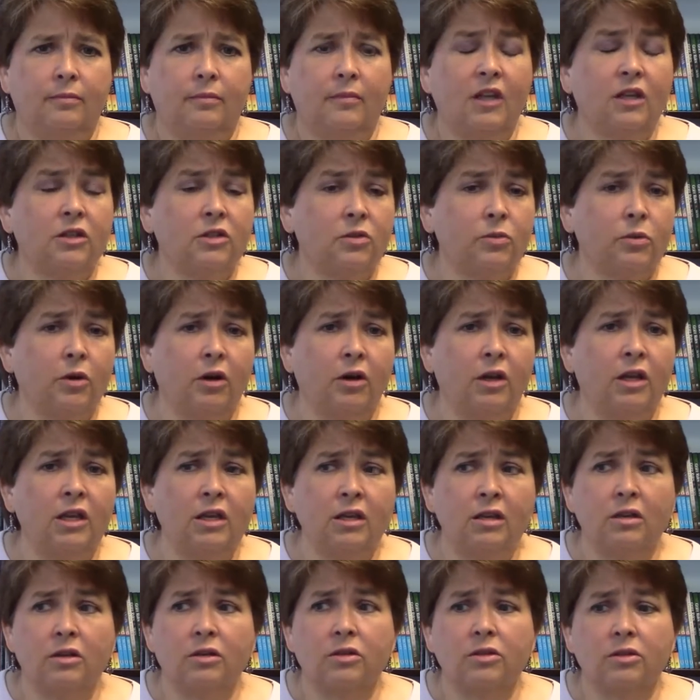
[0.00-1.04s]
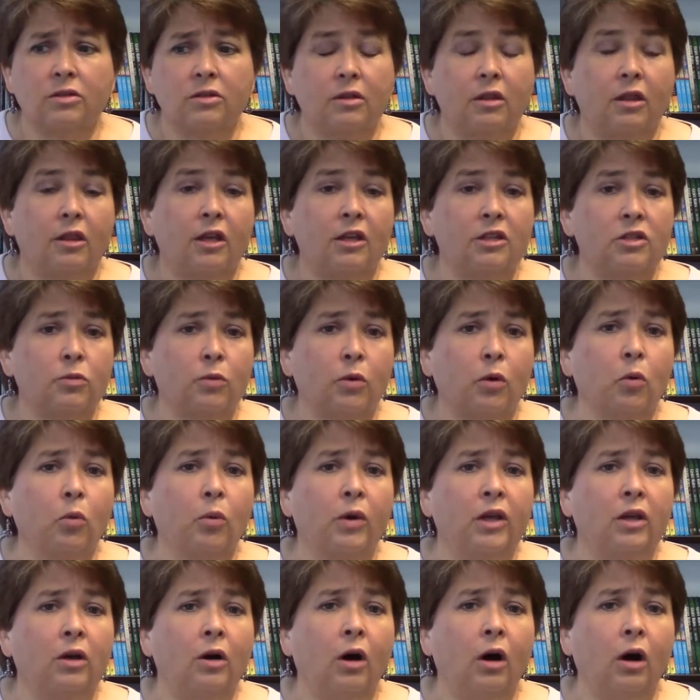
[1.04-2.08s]
That's where he is, that's where
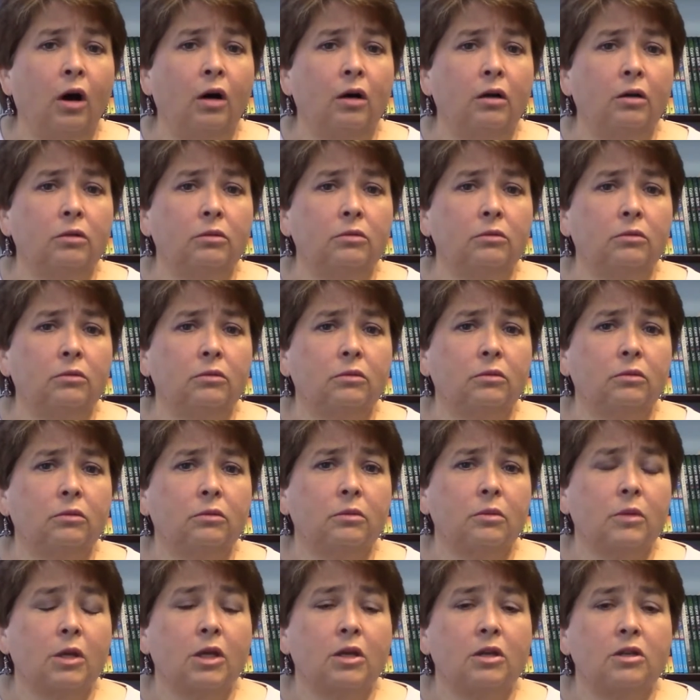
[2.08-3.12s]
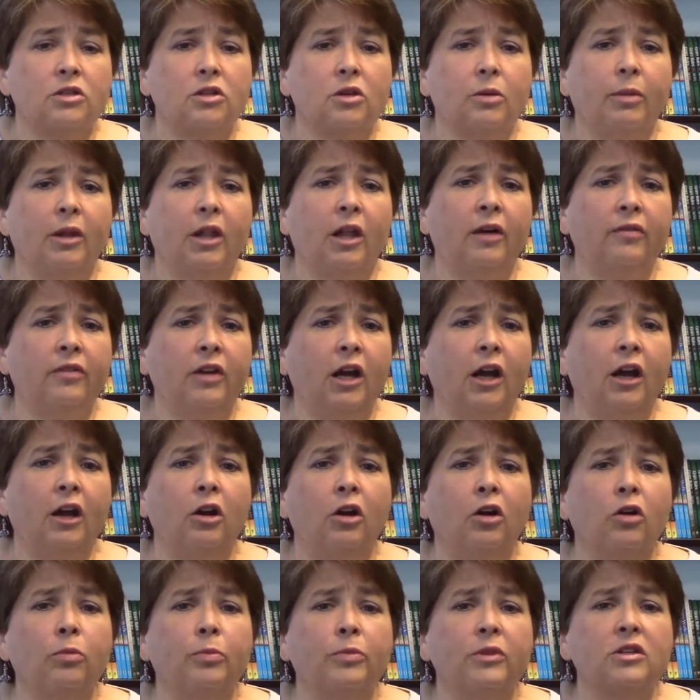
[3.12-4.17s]
we are. So, beloved, I
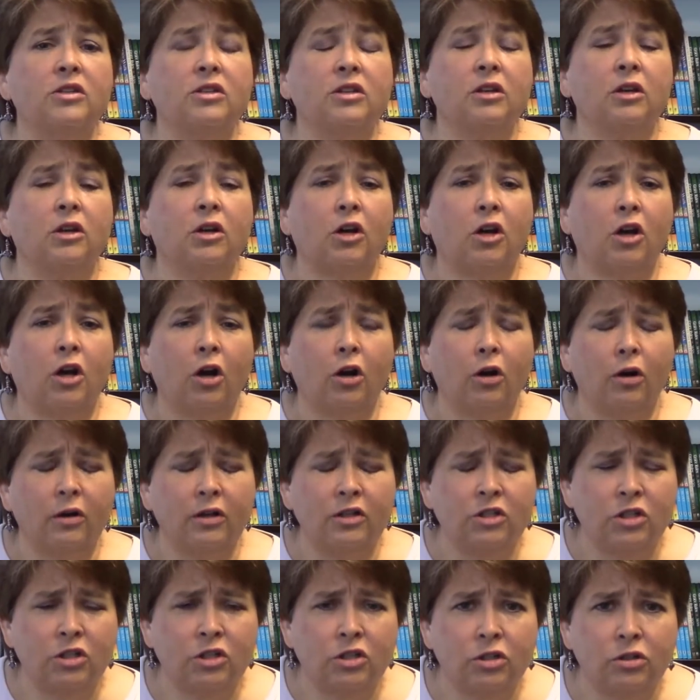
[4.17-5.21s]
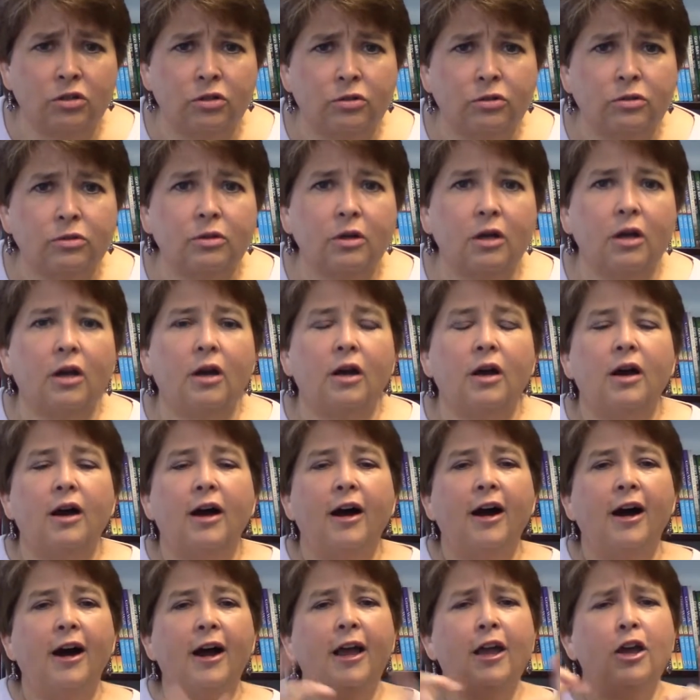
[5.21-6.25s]
hope this encourages you.
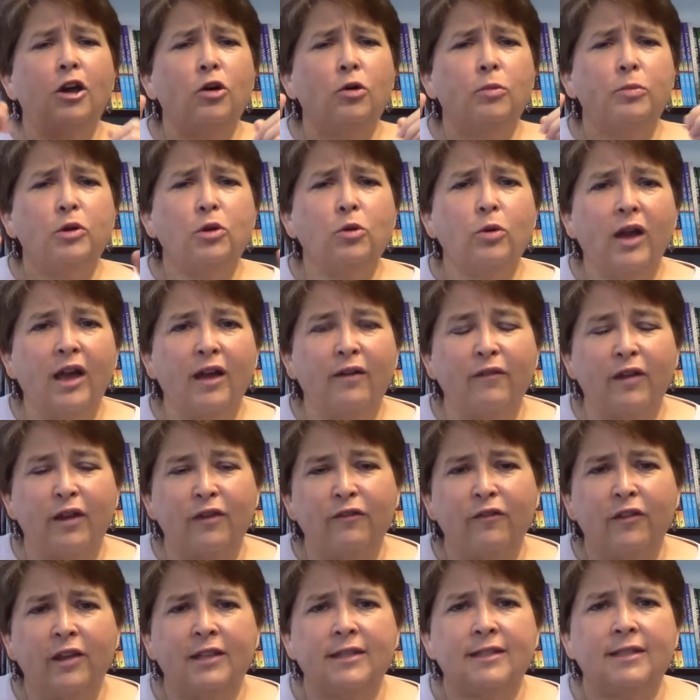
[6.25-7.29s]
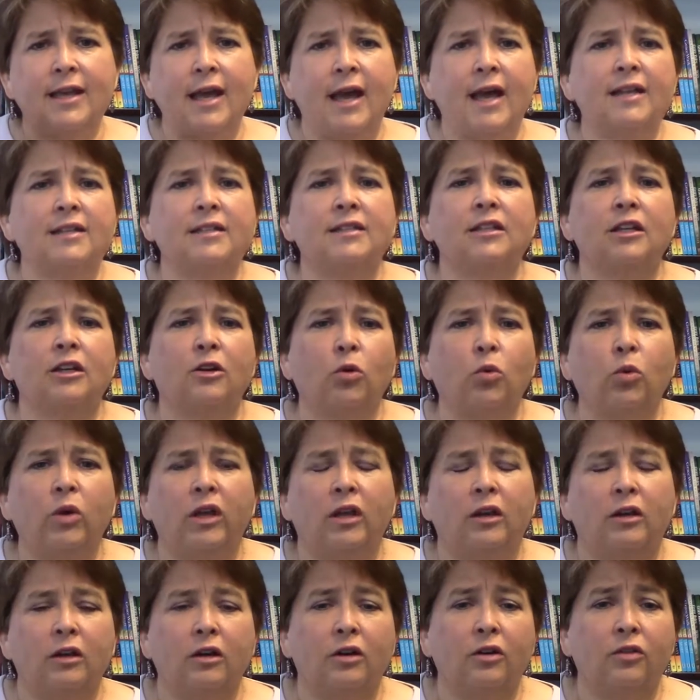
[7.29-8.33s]
I hope you have a fantastic
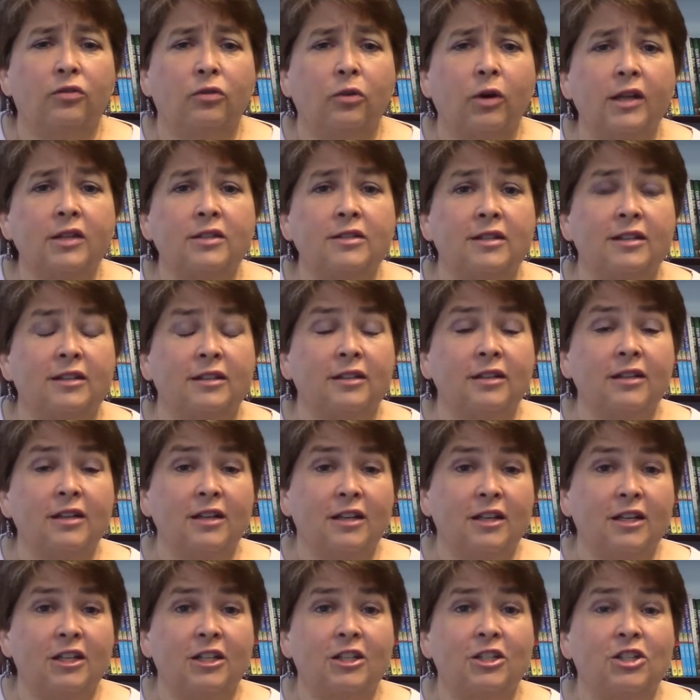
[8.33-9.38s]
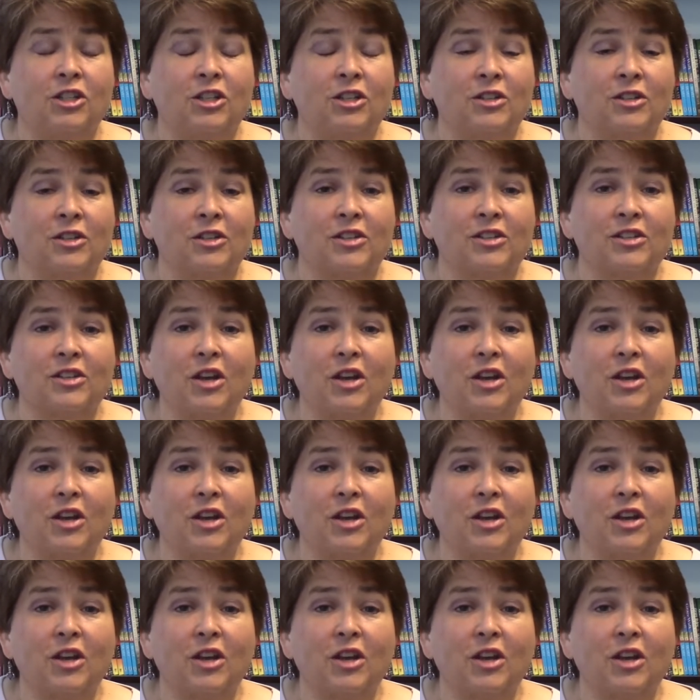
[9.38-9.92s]
week of resting in Jesus.